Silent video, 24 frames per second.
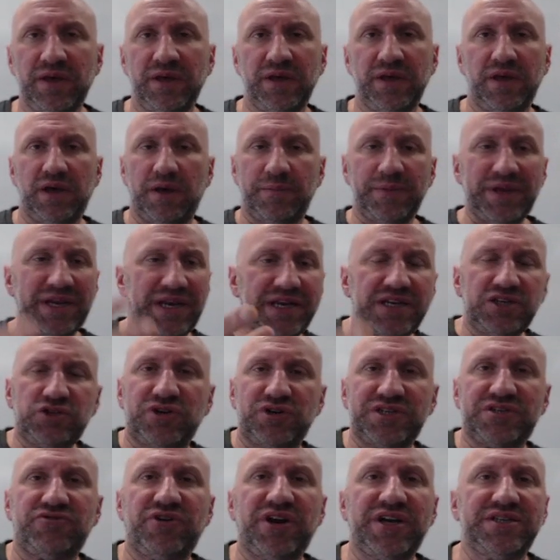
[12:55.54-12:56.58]
I mean, interest
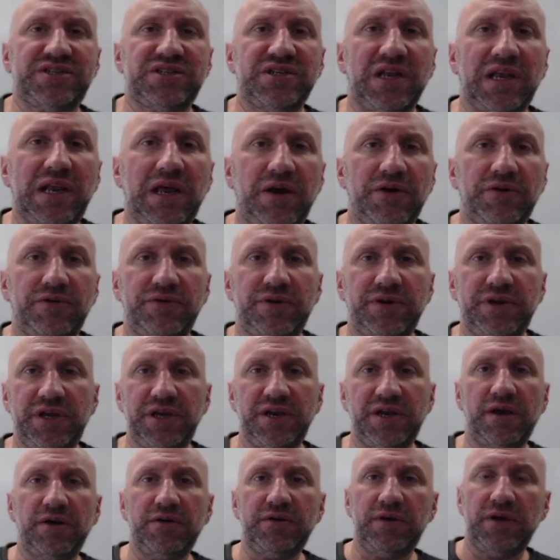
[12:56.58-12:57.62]
rates alone, you
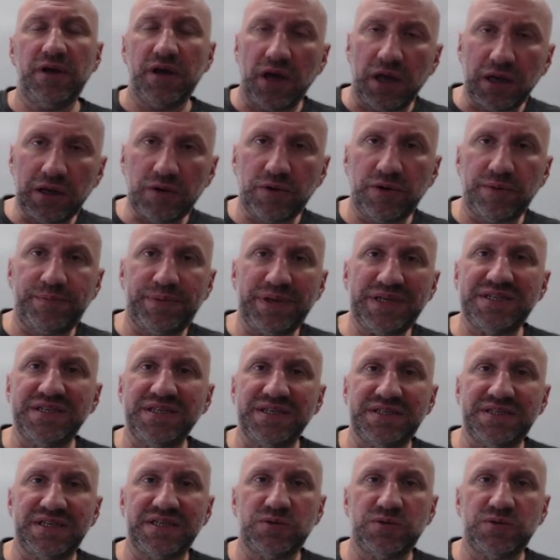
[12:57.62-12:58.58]
know, a lot of businesses